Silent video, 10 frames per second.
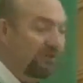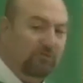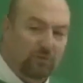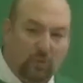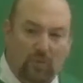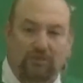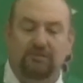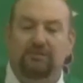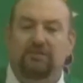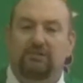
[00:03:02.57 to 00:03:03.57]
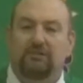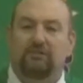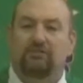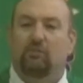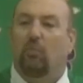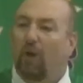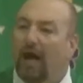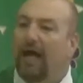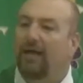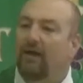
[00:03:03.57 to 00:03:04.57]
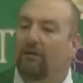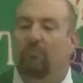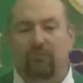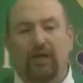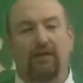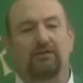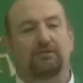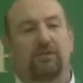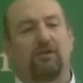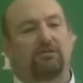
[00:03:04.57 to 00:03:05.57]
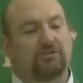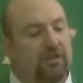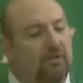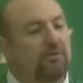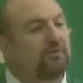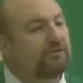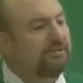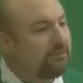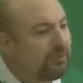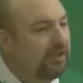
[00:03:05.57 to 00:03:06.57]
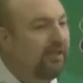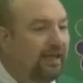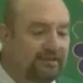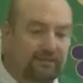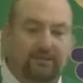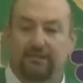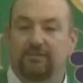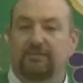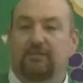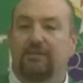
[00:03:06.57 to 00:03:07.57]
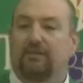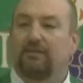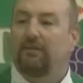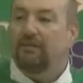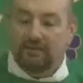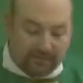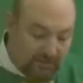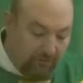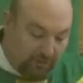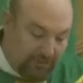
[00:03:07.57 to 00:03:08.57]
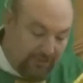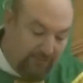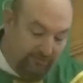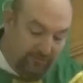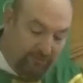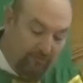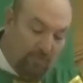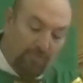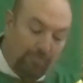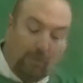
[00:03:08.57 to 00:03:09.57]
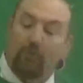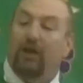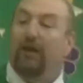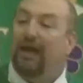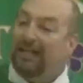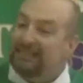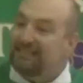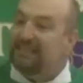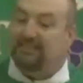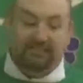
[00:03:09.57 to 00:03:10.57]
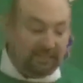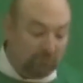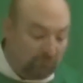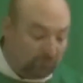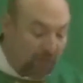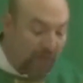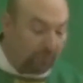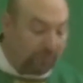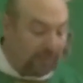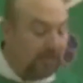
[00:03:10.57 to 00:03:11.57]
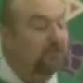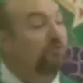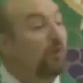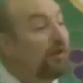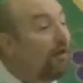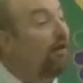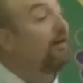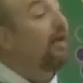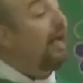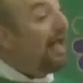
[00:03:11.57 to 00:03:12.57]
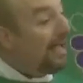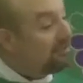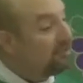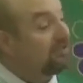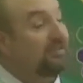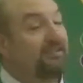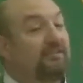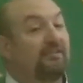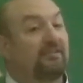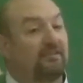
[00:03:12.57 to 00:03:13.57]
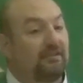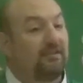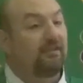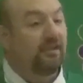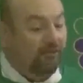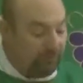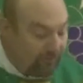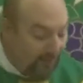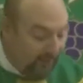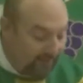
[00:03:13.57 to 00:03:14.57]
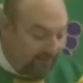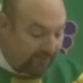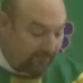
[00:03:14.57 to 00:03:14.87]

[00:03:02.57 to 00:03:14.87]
of course, to why our prayers are so timid and hesitant is unbelief. We are hesitant in prayer because we are hesitant in faith.